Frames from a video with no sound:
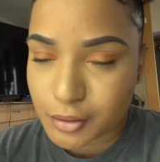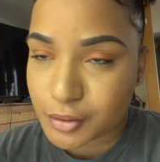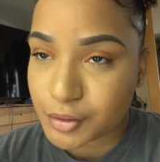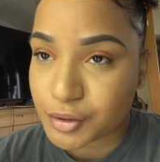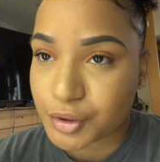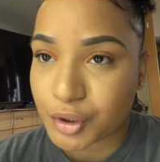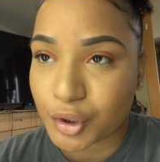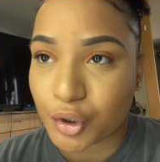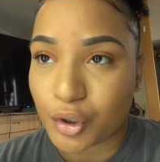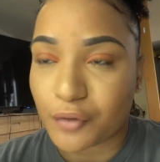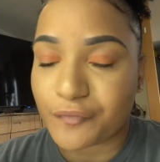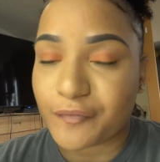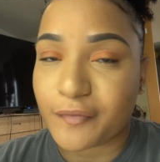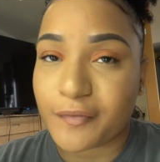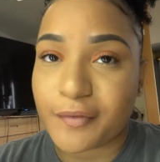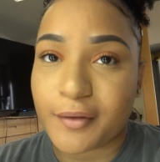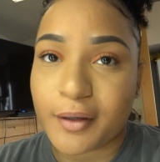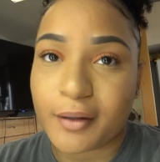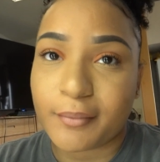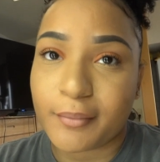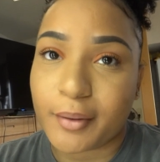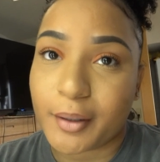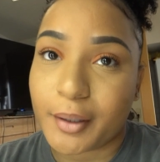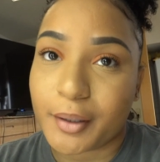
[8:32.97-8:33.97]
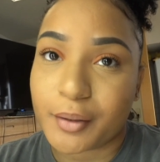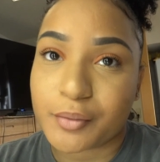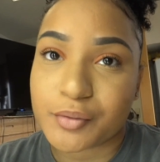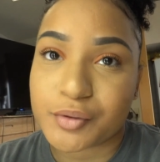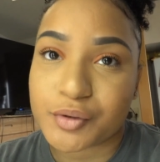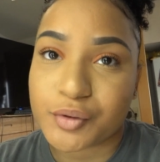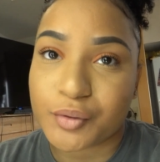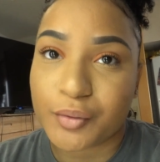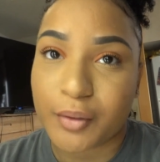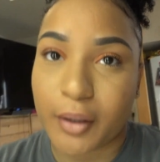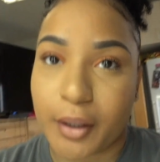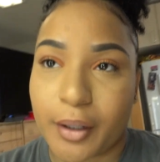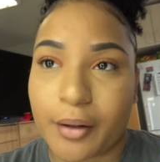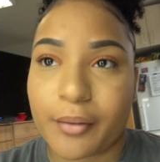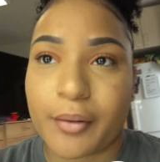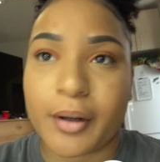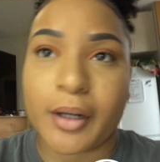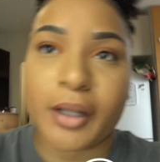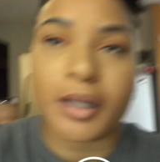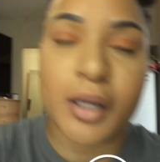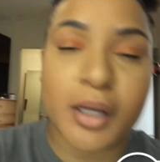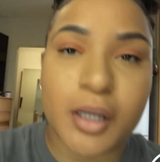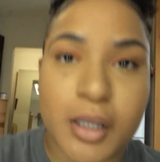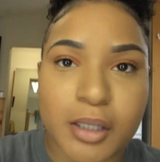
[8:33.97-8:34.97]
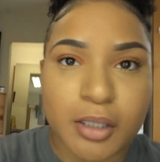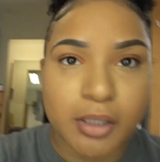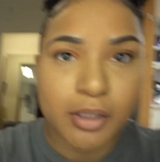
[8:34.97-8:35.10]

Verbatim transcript: took it off the thing, but it was too late already.